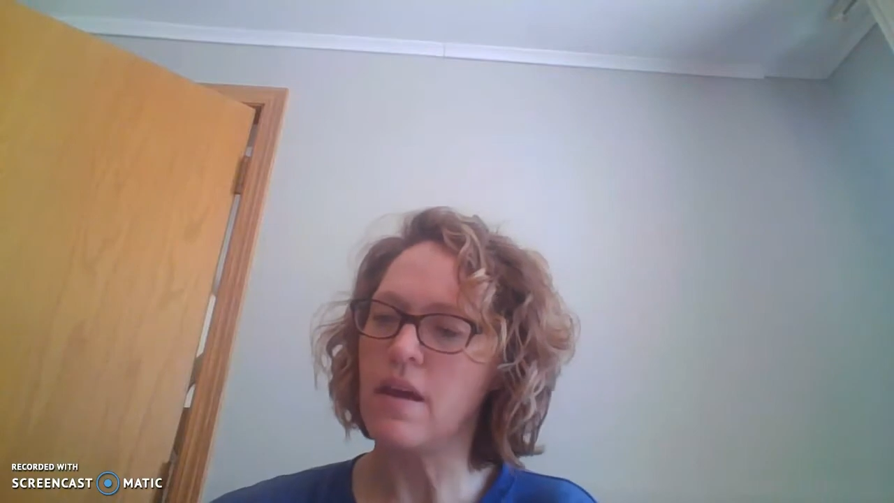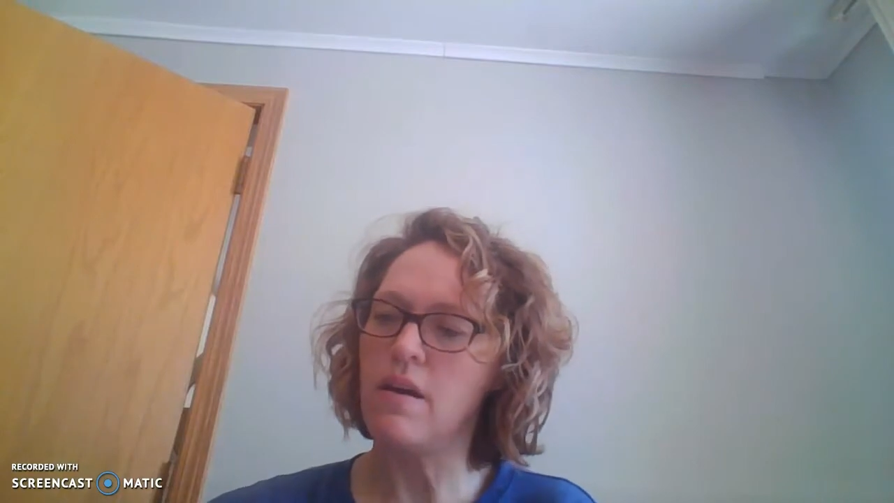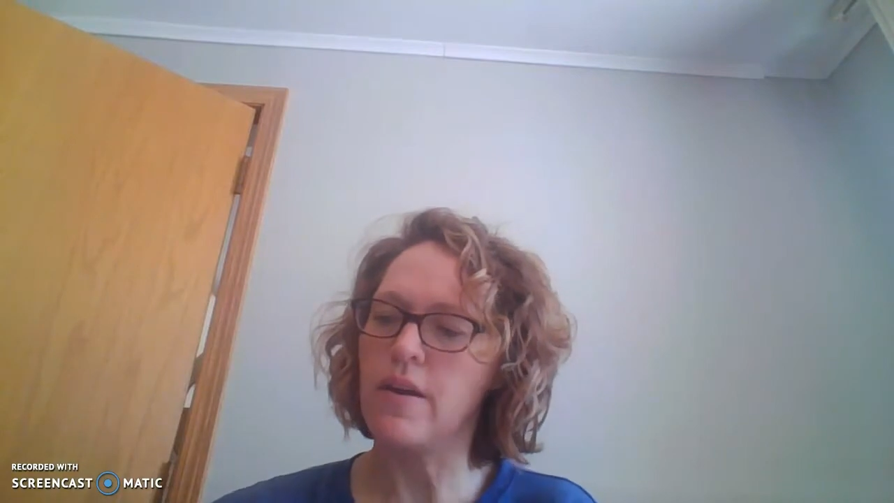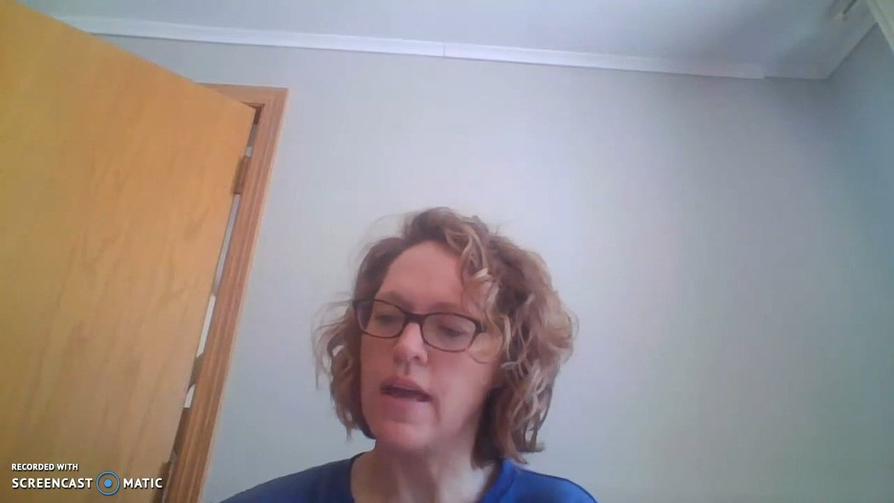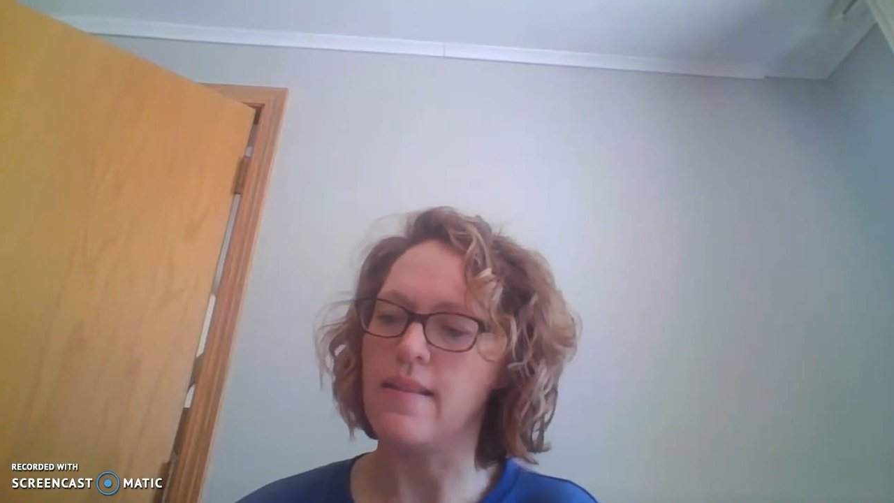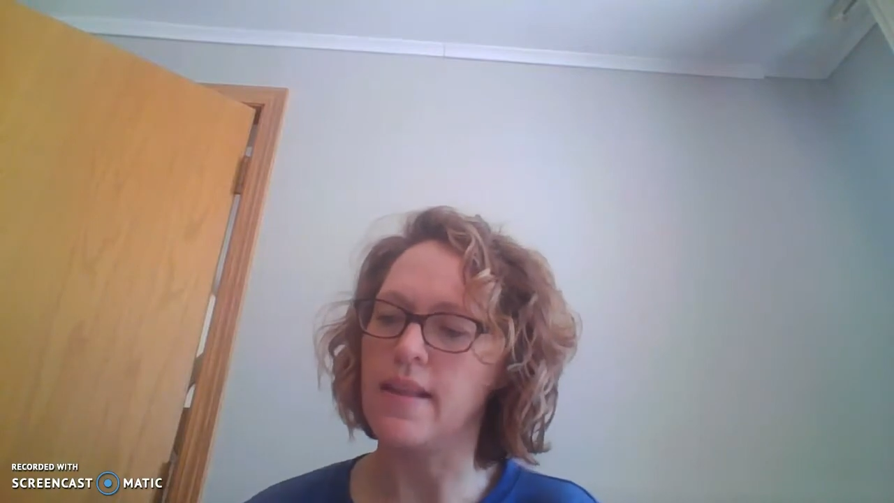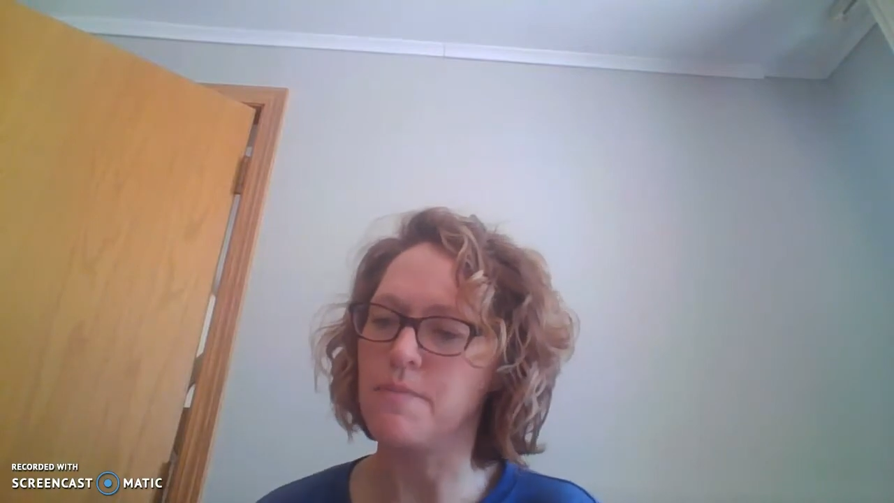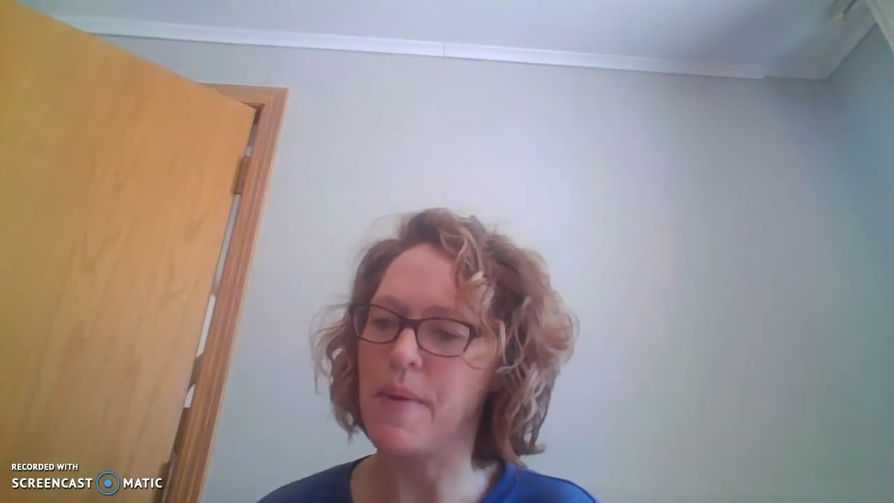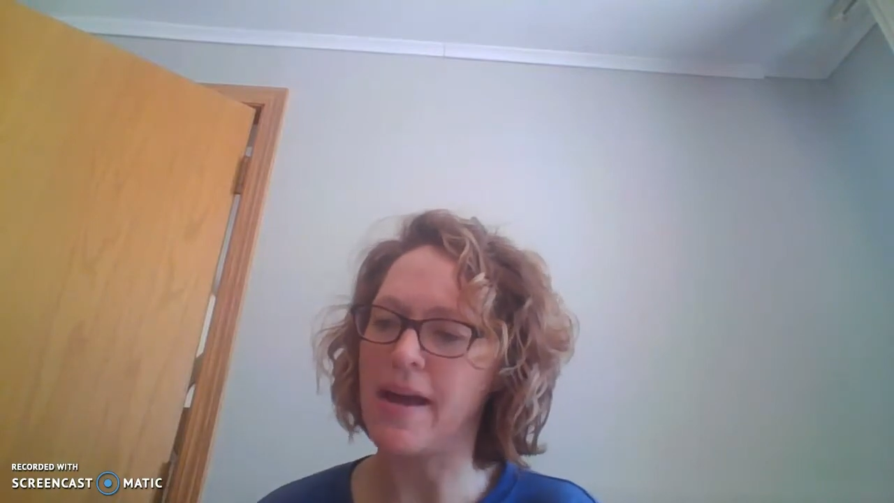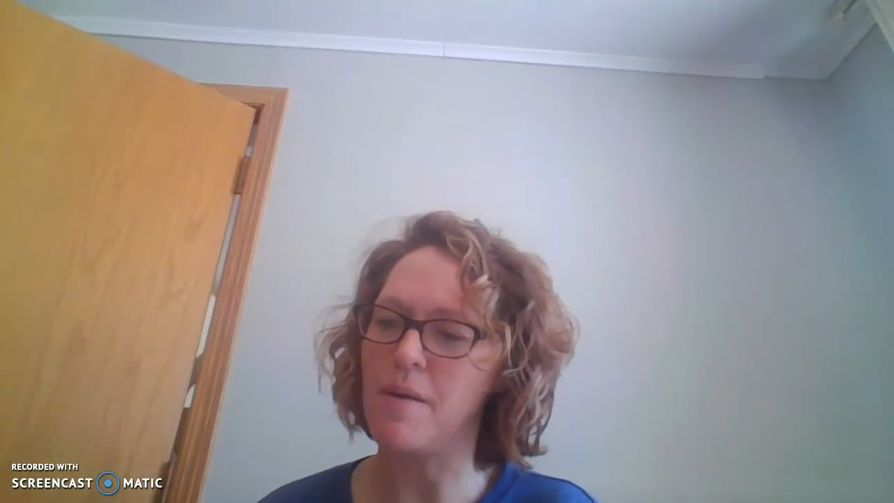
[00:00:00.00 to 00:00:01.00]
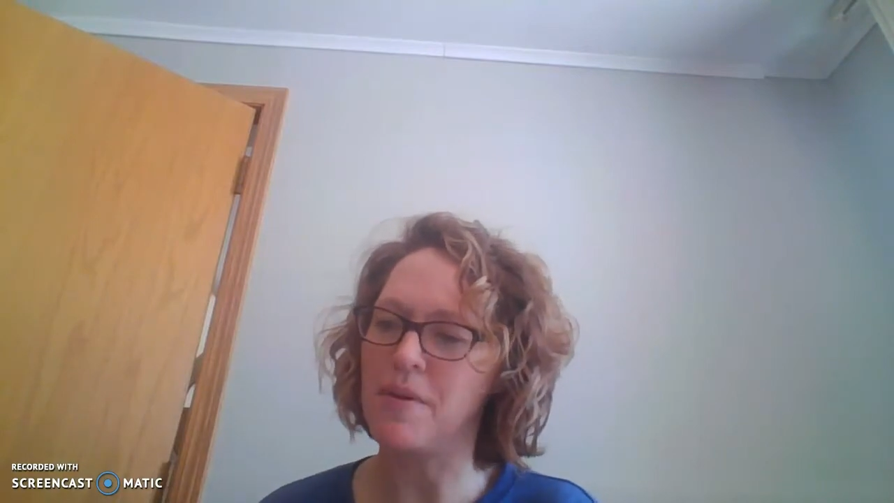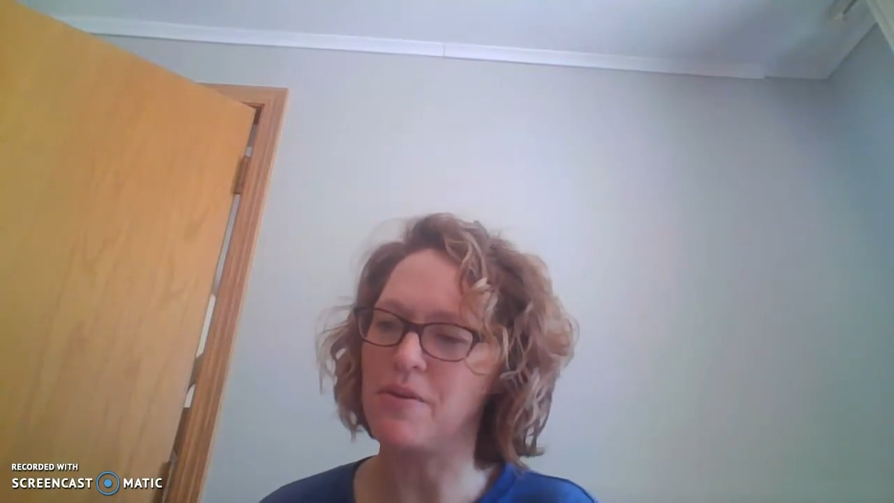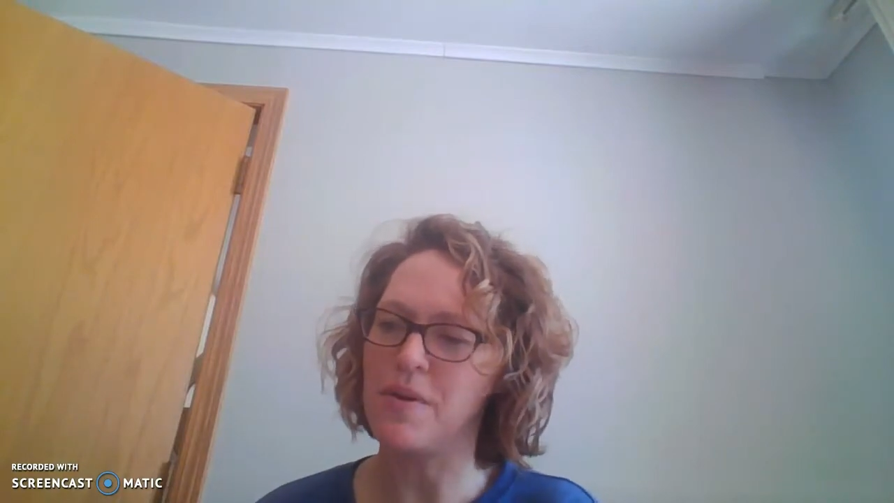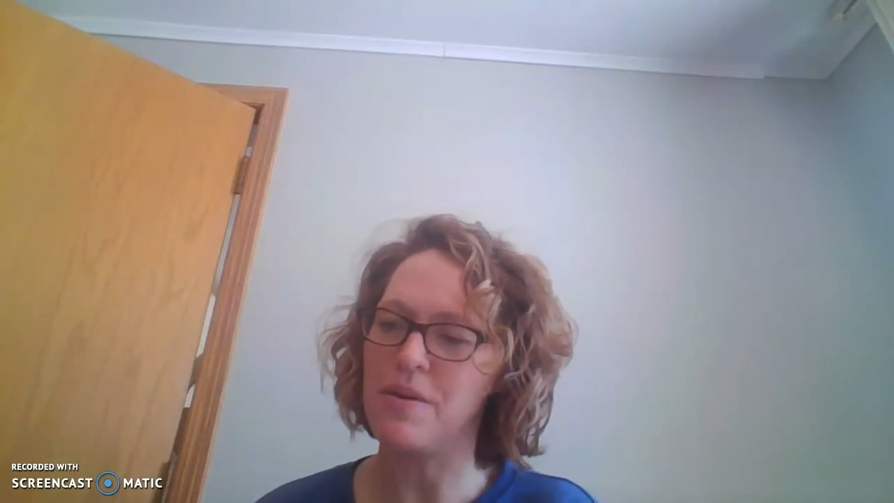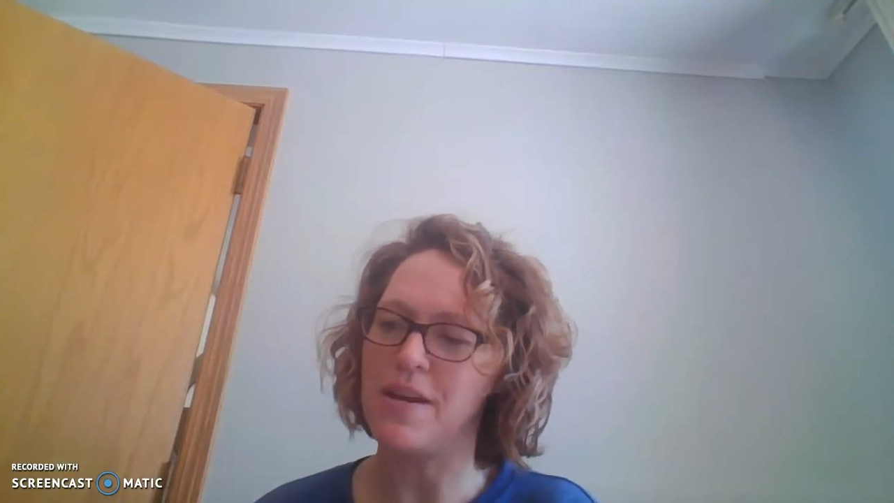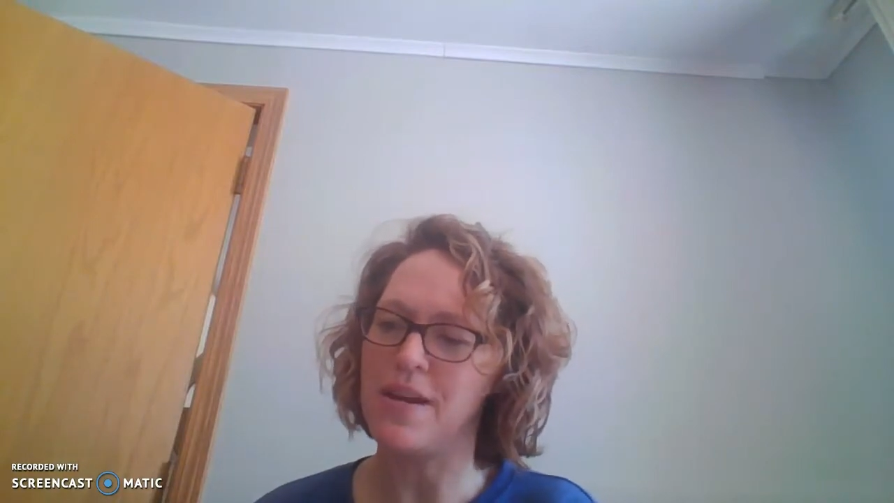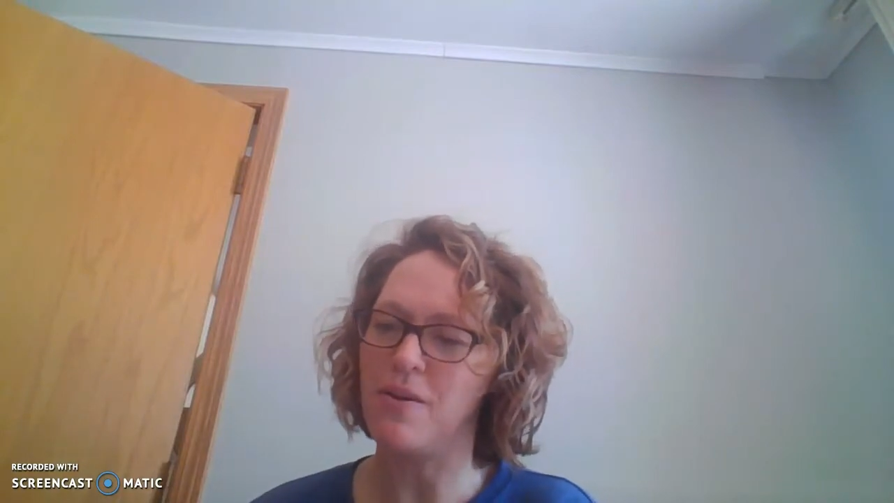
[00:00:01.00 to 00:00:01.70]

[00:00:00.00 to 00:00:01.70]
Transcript: Okay, let's back up and reread